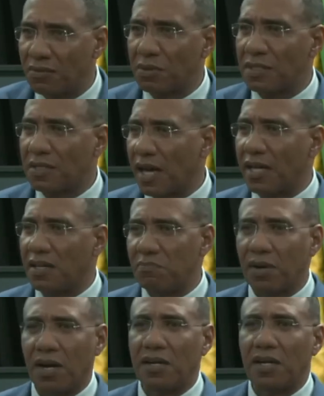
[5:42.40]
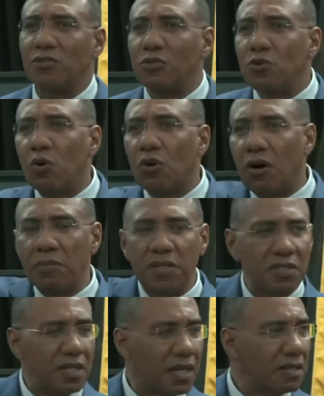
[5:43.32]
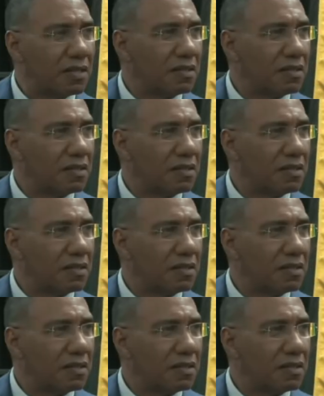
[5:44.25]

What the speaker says: and retire in paradise. You come instead.